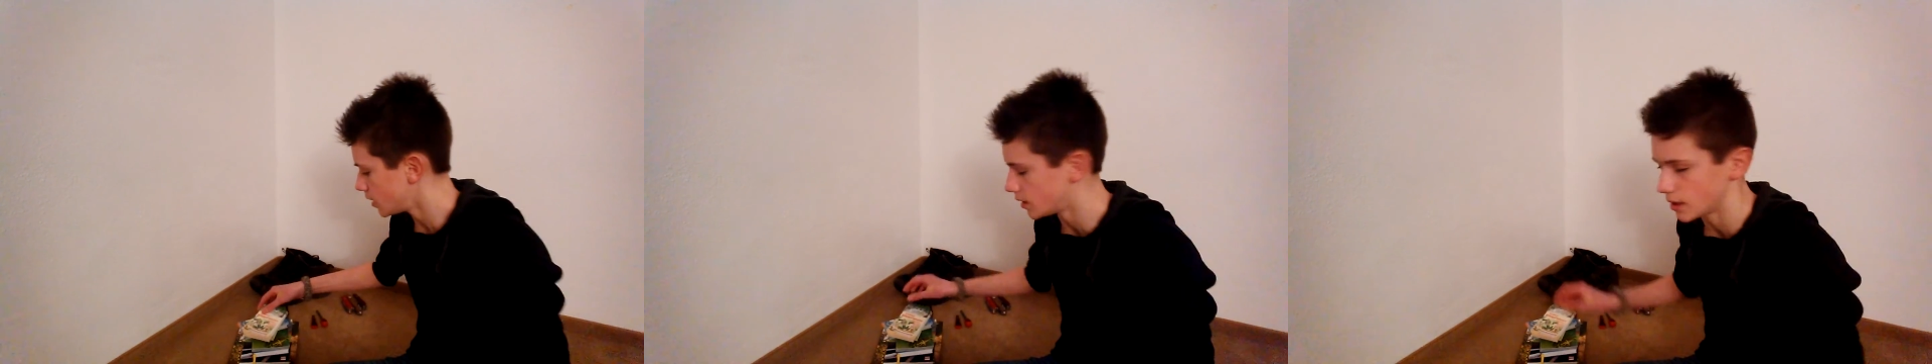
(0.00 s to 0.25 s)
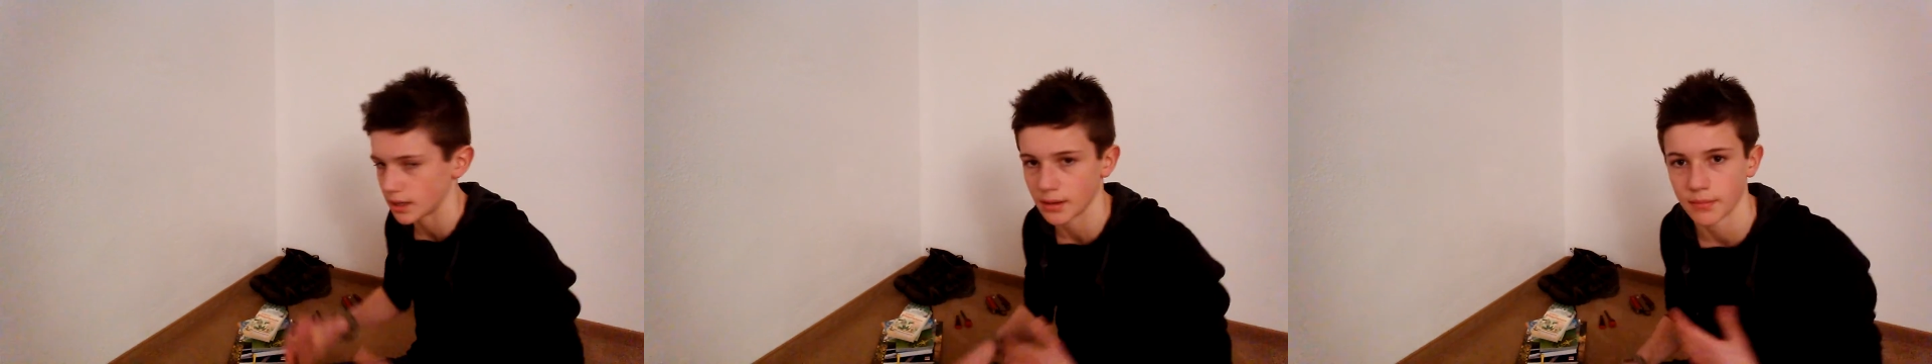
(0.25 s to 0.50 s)

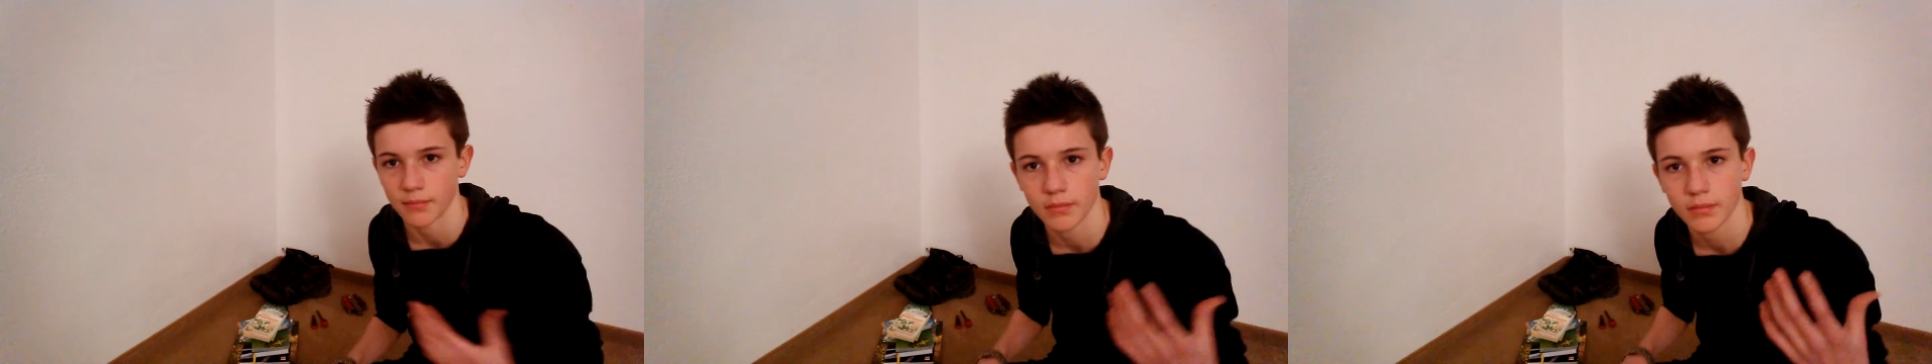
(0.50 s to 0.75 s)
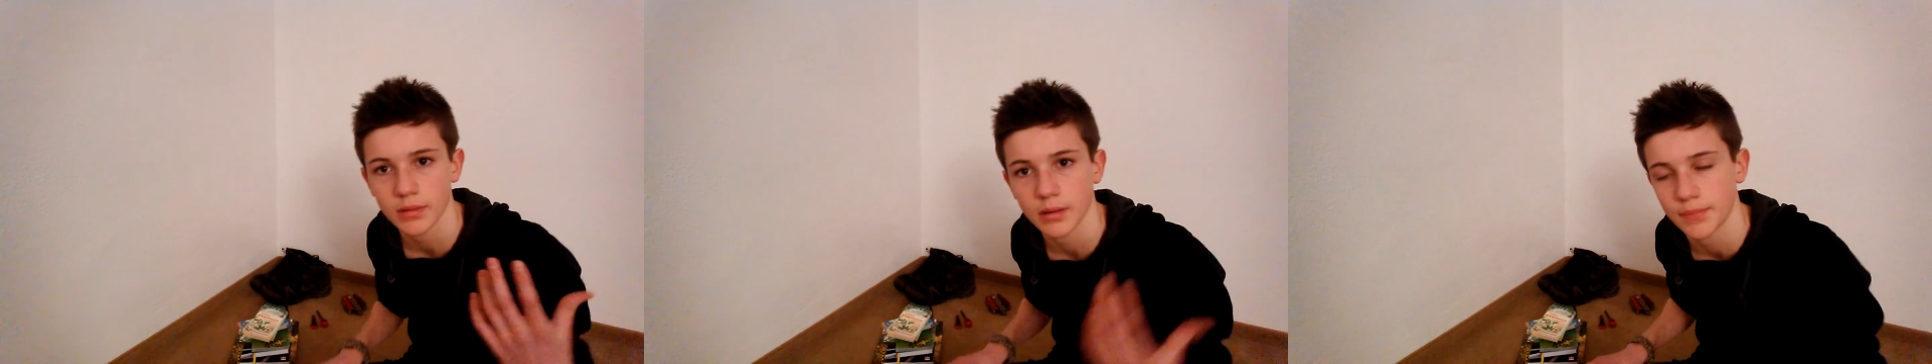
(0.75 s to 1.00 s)

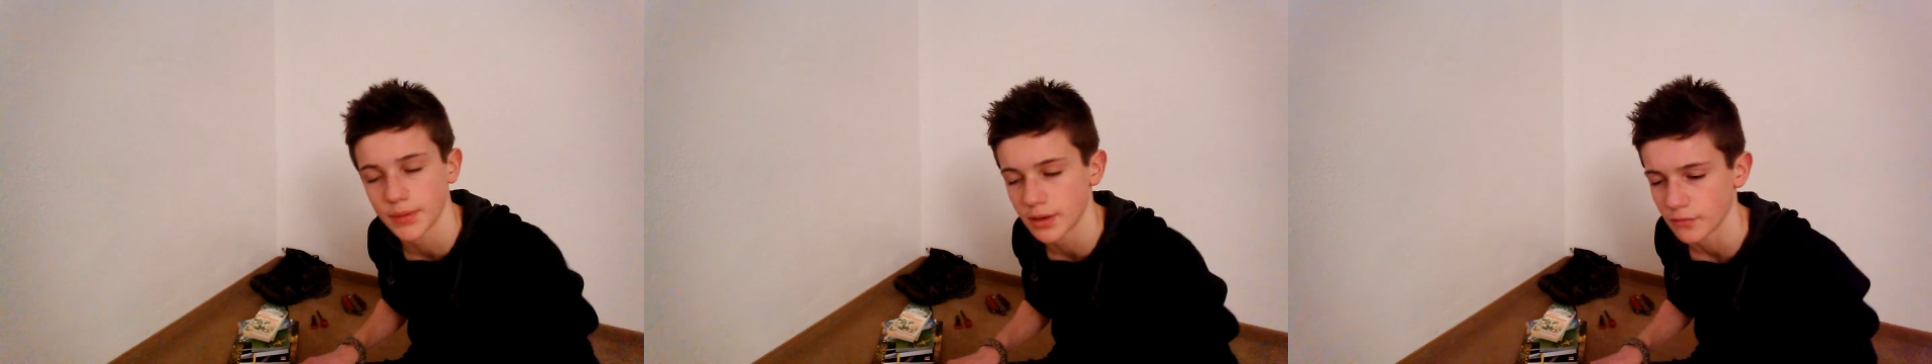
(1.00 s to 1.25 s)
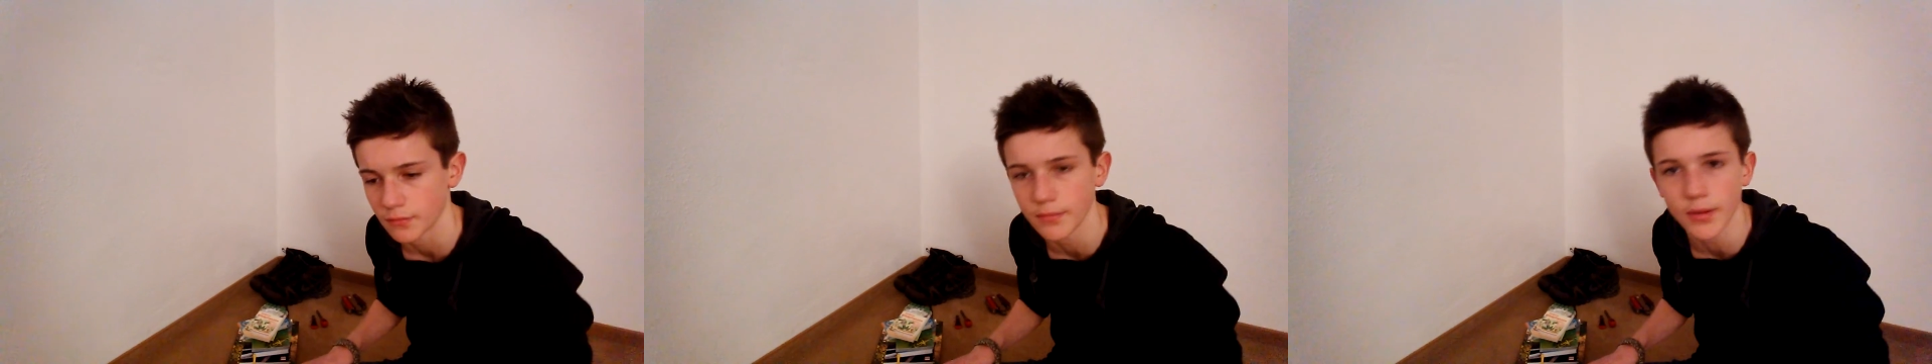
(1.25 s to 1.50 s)
a bit
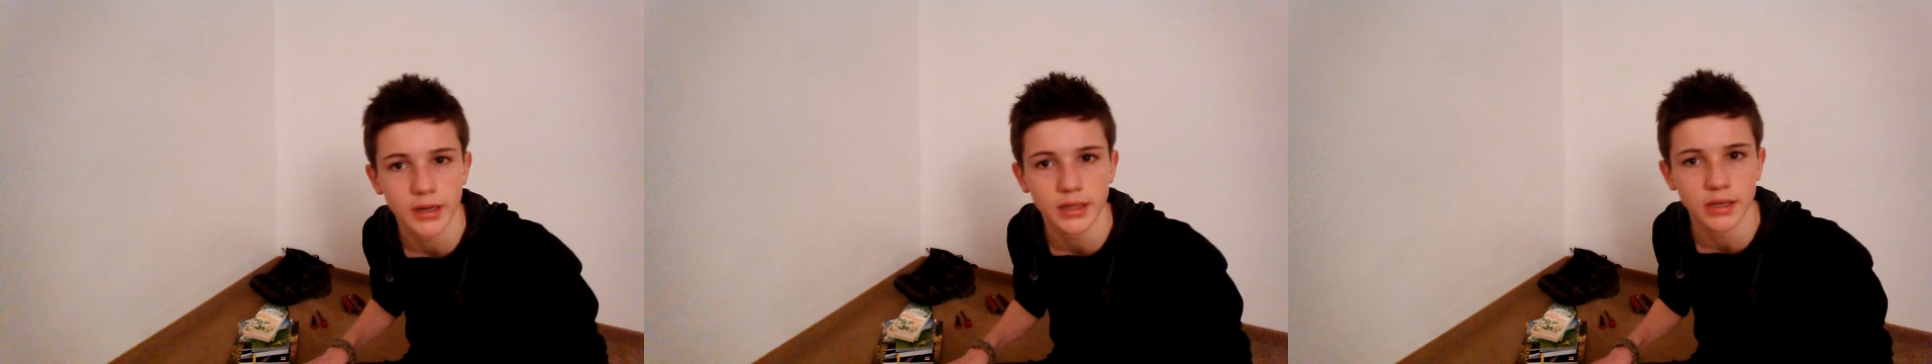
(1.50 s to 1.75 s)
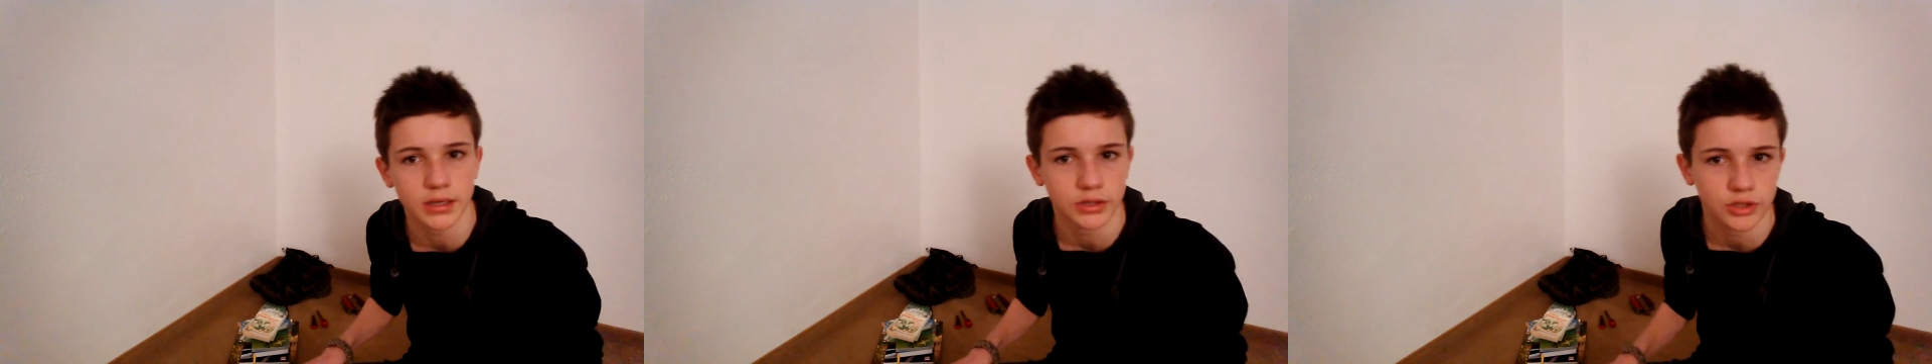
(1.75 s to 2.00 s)
of
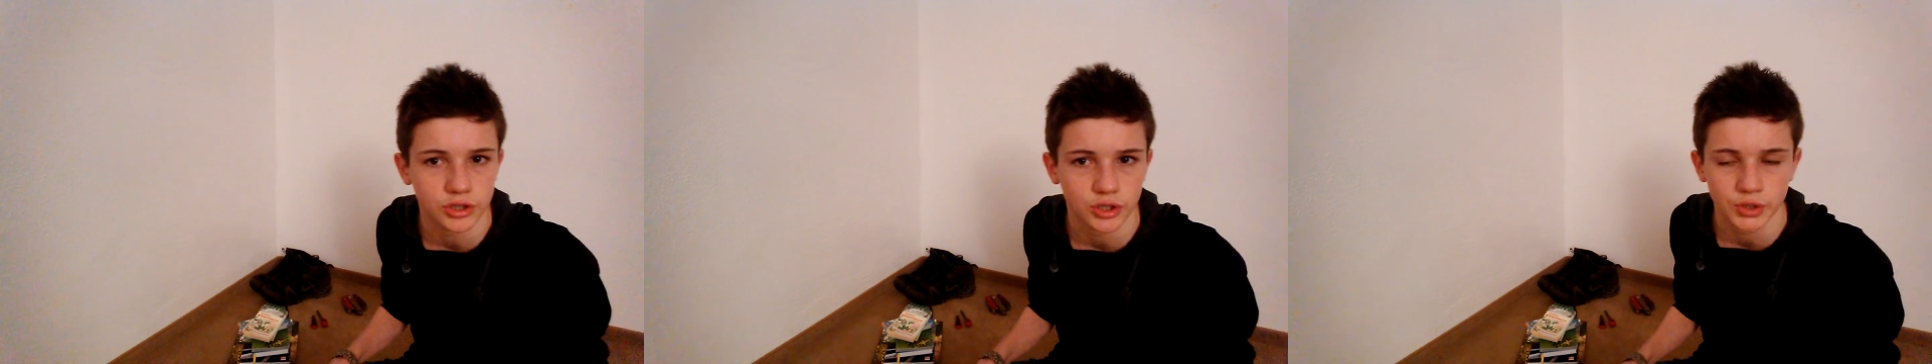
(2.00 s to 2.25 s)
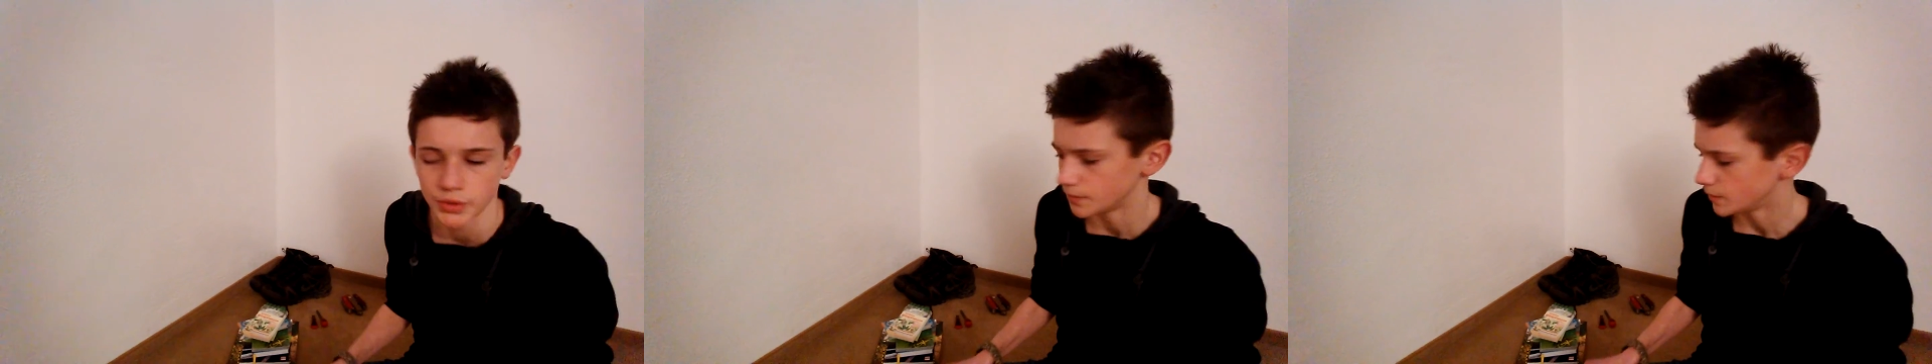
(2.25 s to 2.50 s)
money
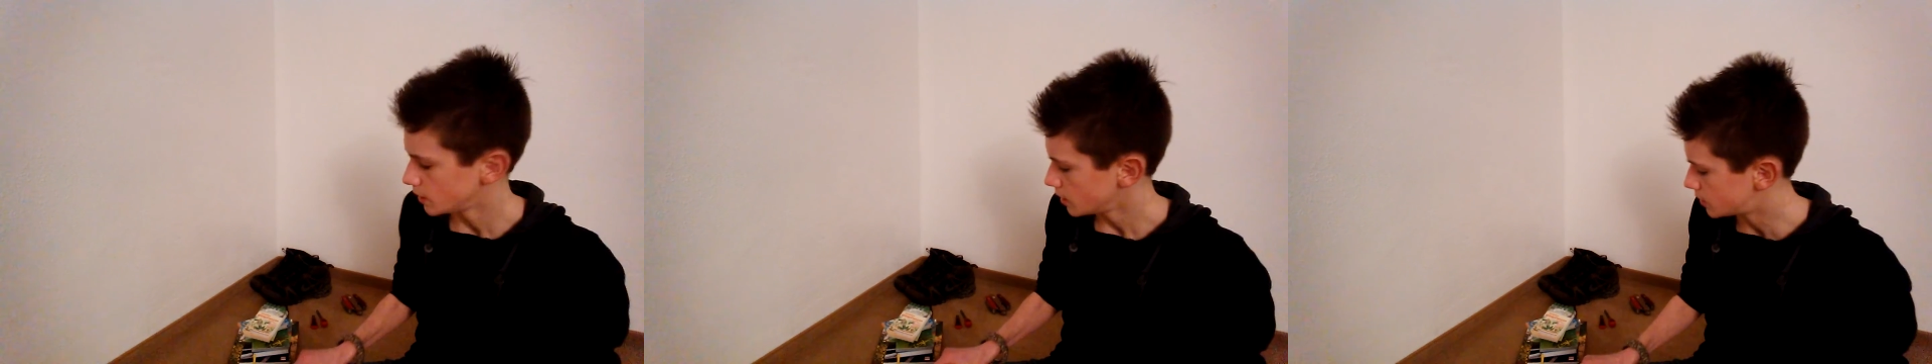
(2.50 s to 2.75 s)
into